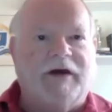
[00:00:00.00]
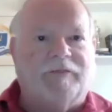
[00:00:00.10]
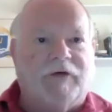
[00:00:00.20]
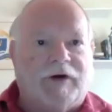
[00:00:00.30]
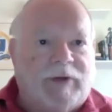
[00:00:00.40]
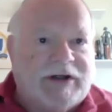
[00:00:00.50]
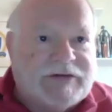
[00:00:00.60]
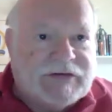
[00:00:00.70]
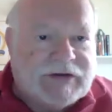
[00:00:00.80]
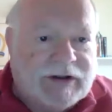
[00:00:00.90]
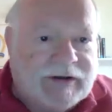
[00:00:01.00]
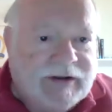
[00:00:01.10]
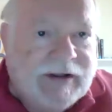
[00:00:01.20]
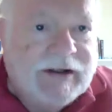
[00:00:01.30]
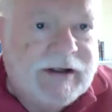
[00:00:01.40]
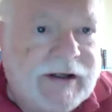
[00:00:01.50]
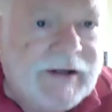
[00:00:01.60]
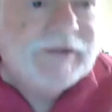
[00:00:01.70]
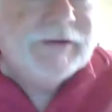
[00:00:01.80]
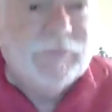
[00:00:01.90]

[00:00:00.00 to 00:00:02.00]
thank you very much. Uh, uh,